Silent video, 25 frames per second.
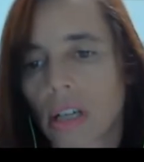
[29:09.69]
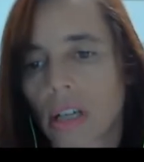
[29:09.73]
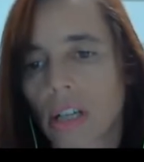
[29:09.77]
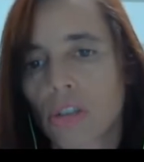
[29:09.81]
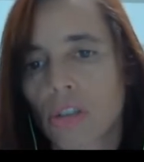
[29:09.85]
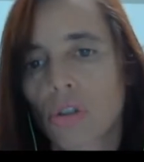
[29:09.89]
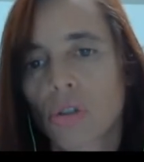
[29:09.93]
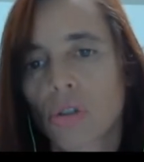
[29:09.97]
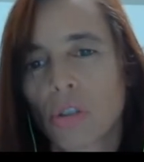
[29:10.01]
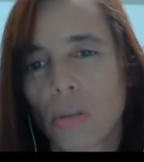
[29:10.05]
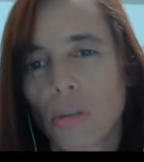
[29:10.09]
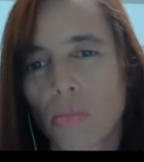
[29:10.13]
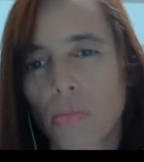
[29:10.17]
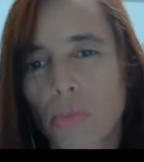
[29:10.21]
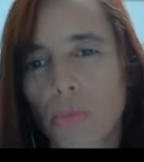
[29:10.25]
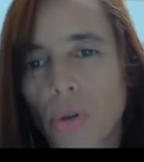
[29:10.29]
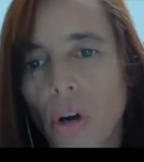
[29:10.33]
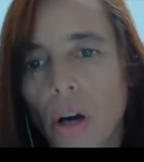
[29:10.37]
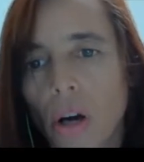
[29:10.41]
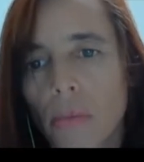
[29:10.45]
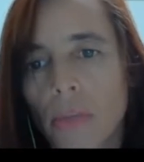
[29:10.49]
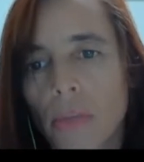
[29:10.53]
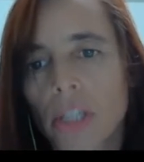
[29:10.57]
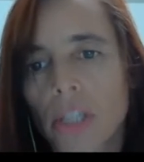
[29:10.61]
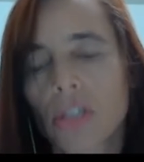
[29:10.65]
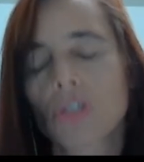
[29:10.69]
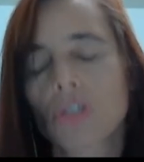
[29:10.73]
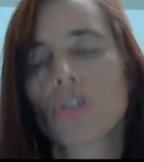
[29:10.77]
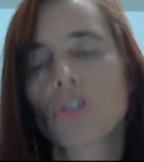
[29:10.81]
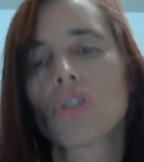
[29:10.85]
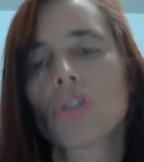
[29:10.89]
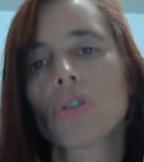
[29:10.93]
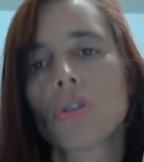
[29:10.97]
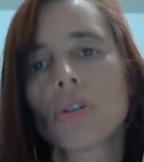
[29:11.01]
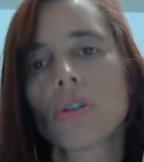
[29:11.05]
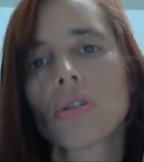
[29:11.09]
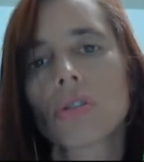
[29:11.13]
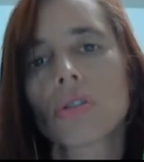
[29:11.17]
So they promised to
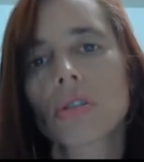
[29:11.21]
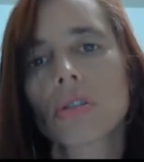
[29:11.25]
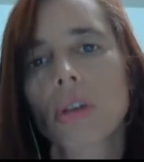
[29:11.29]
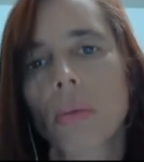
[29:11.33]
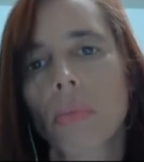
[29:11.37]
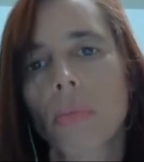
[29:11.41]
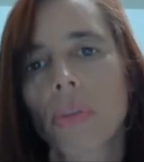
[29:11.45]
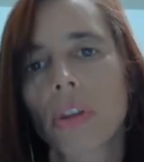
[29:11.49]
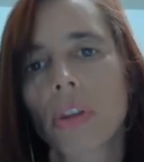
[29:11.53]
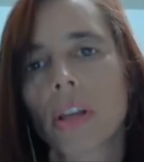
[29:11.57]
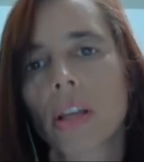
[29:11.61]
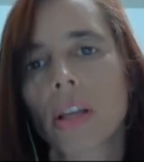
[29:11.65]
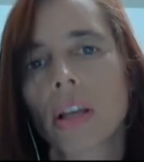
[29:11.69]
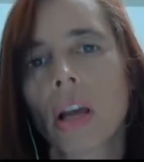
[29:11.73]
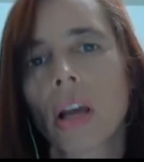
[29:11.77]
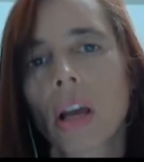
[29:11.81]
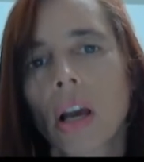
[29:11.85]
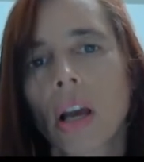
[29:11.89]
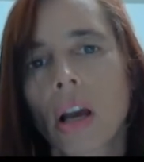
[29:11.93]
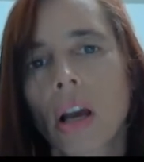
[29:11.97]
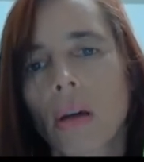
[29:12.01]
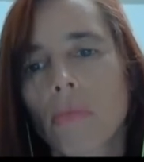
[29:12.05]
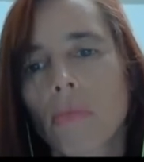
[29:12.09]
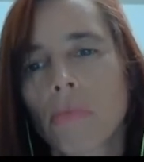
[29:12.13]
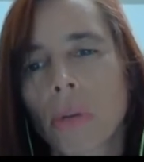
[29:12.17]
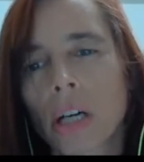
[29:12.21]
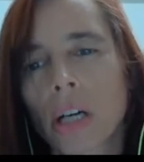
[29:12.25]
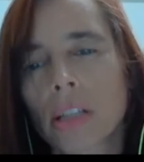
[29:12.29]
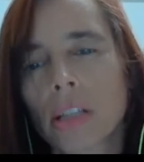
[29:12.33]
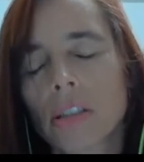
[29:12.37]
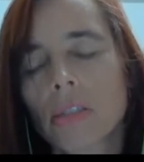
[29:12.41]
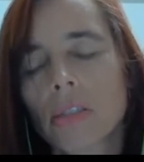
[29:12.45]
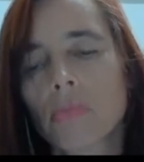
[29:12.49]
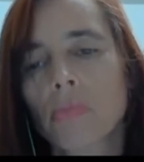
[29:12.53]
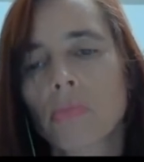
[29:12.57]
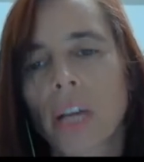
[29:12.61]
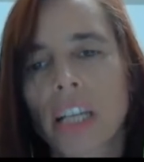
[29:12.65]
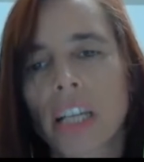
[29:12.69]
do something,
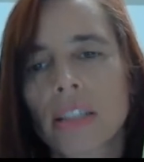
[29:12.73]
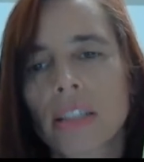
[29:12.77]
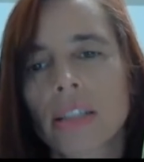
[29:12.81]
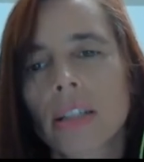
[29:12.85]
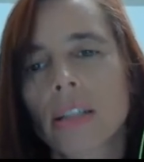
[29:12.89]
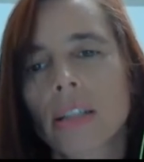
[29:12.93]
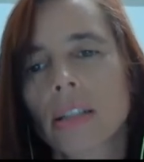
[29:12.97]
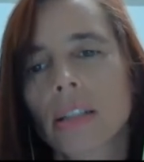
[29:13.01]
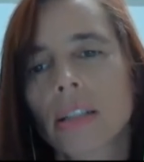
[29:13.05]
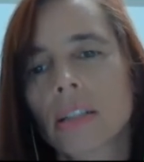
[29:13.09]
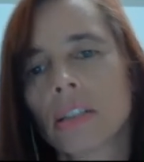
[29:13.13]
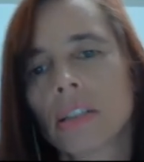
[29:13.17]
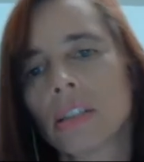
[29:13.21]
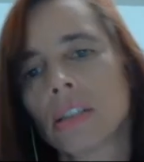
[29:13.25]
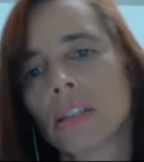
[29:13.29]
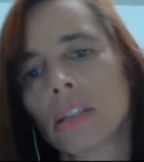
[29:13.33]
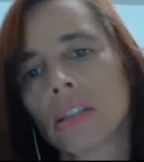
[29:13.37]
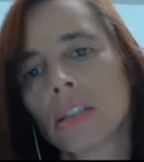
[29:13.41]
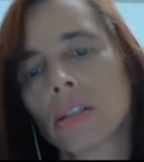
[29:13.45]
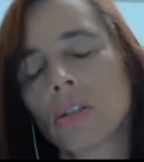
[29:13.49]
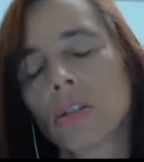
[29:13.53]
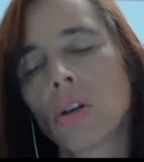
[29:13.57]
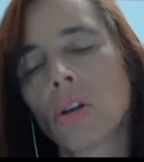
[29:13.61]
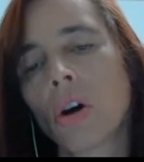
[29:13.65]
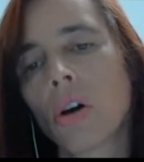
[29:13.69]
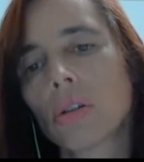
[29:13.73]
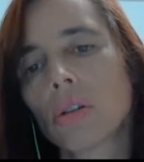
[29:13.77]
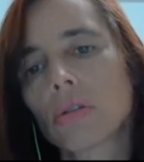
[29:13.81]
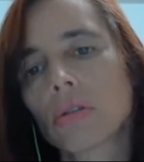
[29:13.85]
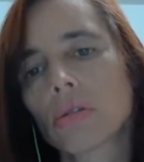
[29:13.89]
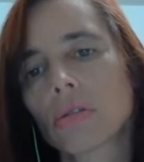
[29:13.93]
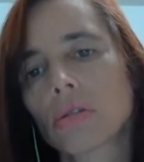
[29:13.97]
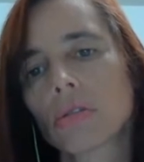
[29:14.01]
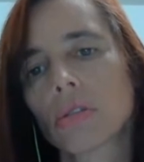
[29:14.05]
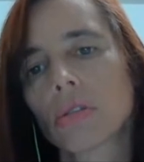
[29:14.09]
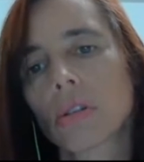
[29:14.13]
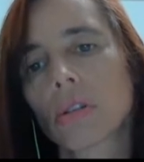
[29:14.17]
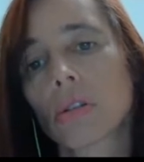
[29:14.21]
but basically they did not
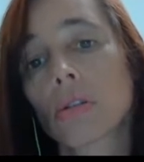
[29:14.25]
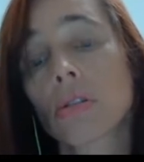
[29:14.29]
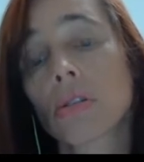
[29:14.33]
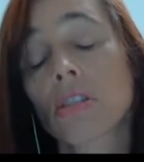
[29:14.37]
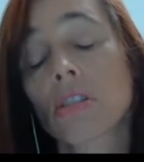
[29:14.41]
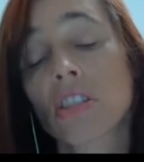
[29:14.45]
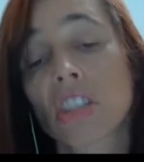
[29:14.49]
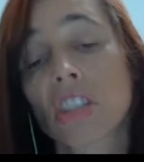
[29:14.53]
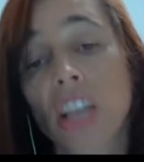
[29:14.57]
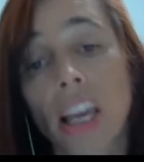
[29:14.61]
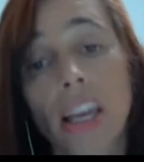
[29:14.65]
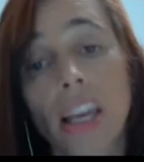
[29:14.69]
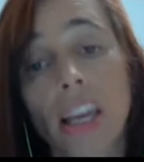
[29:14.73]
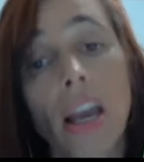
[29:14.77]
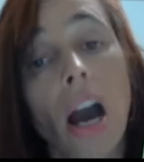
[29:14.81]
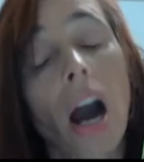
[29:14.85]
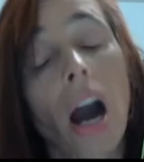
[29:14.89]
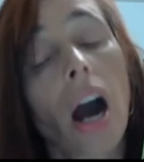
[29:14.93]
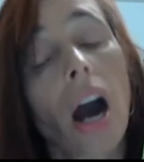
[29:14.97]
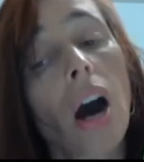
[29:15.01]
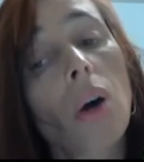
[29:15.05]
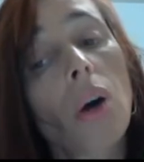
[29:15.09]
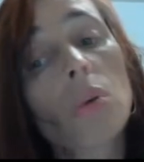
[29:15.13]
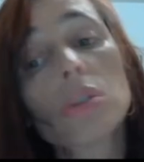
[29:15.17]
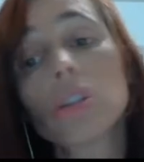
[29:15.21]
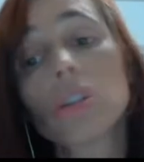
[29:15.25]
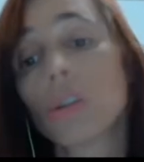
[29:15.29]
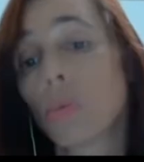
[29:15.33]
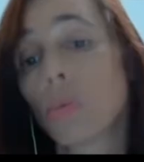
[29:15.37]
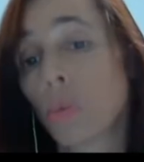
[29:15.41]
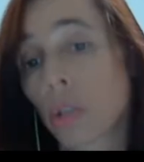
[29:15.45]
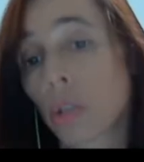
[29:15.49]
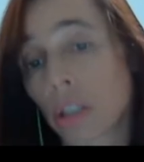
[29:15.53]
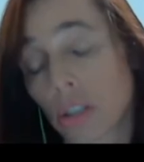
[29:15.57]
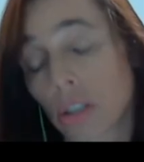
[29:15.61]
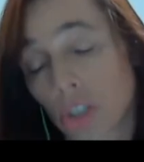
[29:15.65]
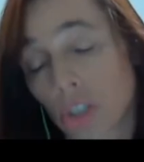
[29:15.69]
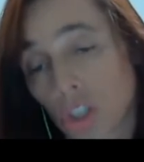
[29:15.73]
say how they
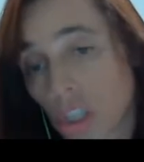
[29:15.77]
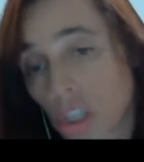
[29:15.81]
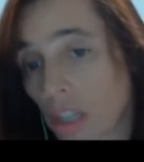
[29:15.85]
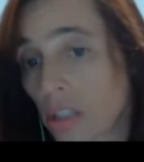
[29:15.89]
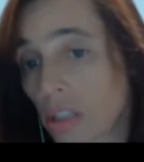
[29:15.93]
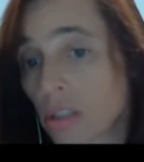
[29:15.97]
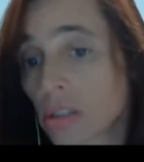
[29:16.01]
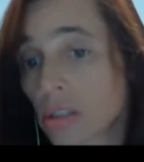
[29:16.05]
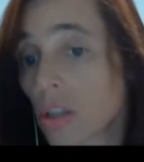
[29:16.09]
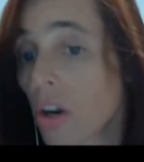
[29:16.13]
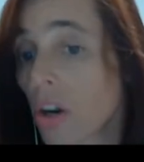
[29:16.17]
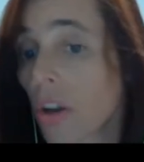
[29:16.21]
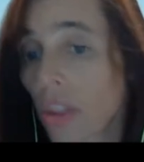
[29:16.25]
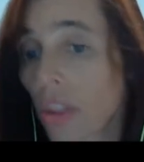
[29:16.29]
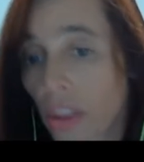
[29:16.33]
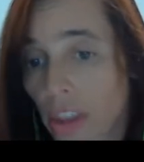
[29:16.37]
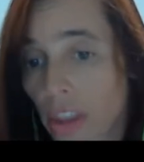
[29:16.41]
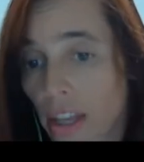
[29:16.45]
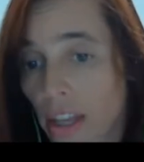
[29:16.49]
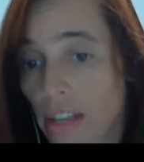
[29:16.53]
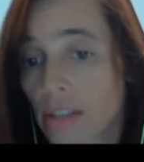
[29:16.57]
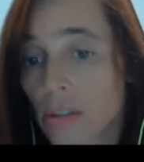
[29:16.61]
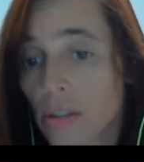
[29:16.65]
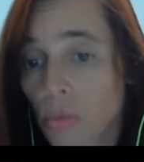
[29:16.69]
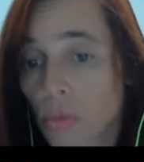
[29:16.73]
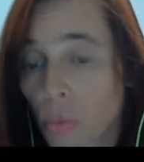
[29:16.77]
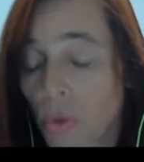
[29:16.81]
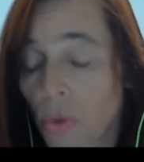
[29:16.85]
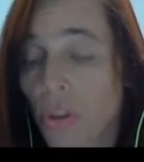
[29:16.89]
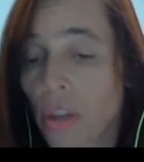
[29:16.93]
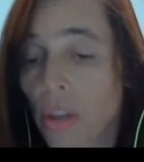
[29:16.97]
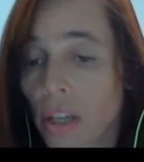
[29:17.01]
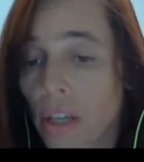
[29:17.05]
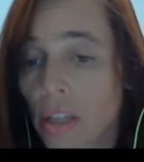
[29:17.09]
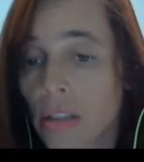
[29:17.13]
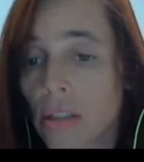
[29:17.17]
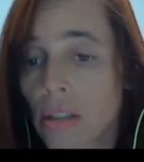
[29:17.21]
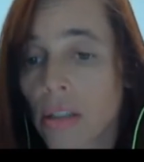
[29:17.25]
will change things
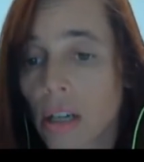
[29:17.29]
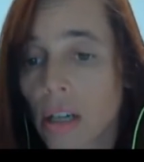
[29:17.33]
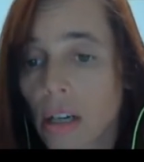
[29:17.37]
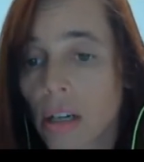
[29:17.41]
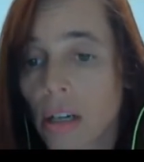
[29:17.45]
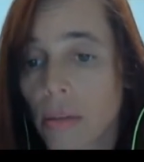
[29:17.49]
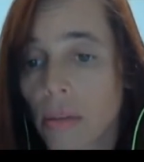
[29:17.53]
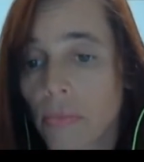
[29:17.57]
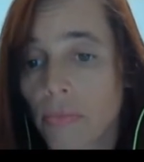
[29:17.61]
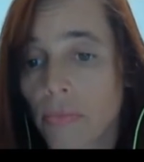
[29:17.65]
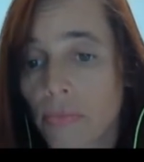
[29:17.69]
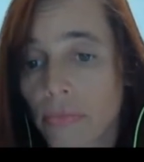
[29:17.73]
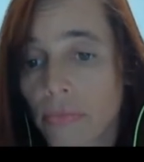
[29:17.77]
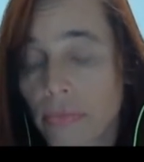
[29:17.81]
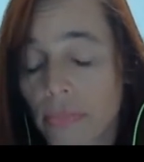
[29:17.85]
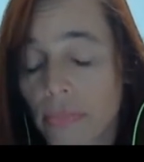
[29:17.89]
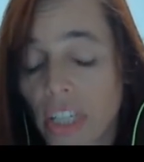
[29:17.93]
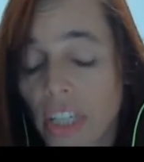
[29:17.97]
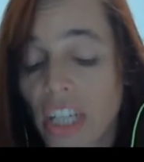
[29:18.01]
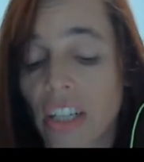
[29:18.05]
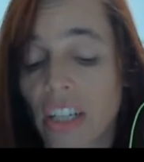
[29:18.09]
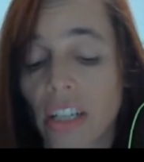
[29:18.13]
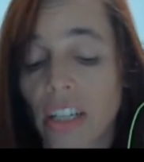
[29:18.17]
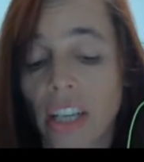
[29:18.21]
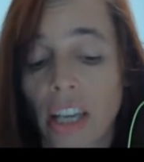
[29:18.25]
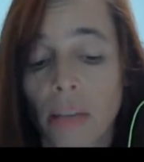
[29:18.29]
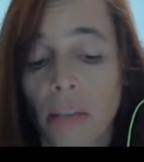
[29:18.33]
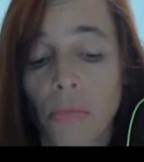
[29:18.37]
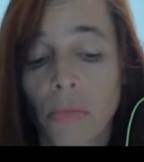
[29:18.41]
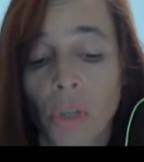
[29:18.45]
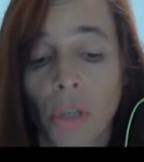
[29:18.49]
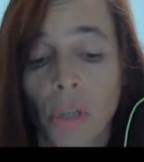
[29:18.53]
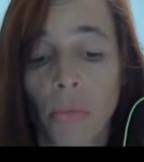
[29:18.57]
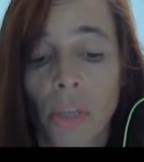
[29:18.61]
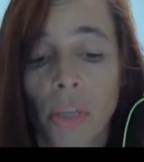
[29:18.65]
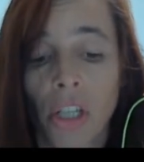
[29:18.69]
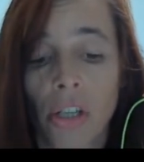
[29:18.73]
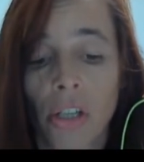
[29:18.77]
within their game
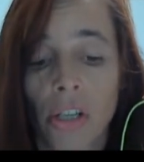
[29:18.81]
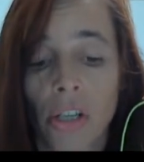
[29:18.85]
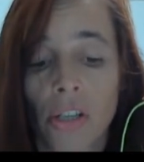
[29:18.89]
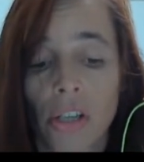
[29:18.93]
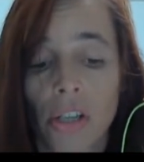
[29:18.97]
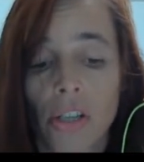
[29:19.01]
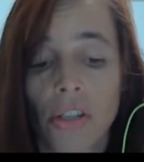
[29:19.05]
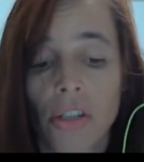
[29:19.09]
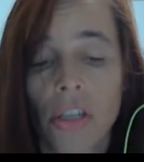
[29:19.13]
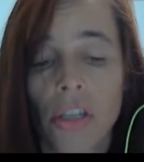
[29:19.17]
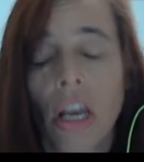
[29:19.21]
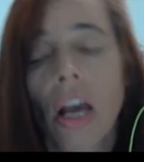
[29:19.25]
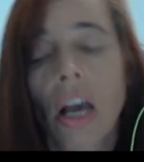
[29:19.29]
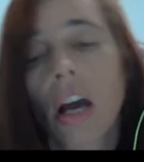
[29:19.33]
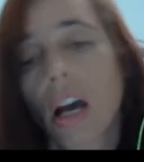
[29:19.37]
communities.